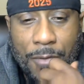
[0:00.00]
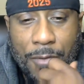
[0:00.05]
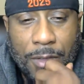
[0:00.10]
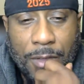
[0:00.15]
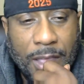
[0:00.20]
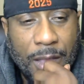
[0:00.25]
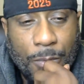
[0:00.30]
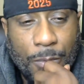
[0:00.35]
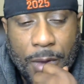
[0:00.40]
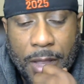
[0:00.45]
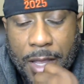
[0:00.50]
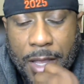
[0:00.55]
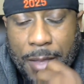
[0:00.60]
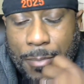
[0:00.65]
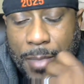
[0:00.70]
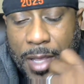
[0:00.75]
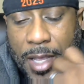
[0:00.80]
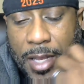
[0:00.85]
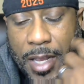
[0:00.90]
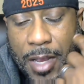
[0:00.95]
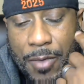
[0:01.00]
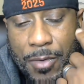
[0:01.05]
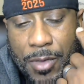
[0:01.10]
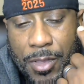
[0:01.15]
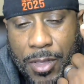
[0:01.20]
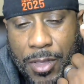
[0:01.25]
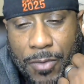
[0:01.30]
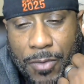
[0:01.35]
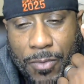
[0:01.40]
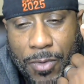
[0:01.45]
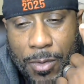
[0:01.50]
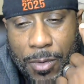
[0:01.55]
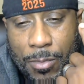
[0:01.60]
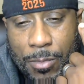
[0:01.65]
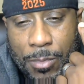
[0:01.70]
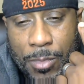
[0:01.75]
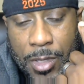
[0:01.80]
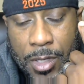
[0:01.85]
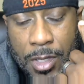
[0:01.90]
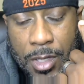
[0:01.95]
they ran, man, everything from